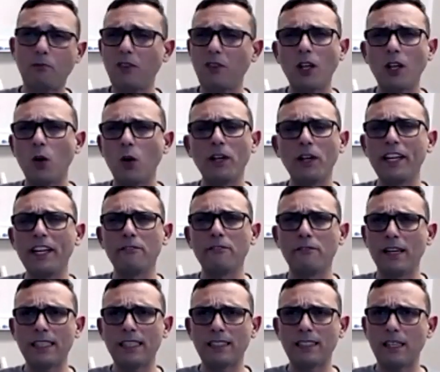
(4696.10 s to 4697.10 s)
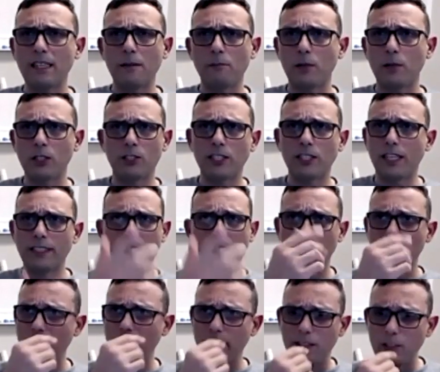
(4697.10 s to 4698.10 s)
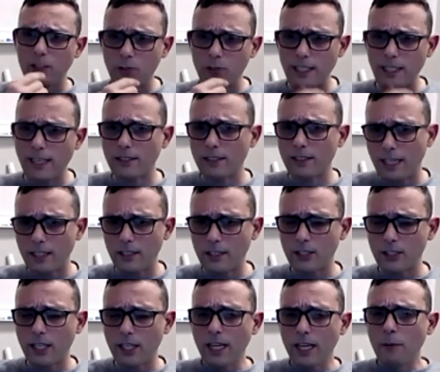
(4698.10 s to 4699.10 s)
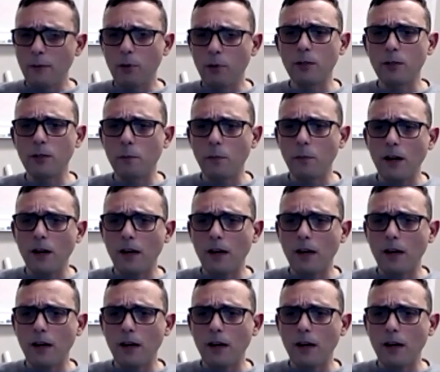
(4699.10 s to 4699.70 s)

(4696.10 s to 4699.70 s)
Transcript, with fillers: we didn't invest that much, not nearly hundred thousand dollars, but a,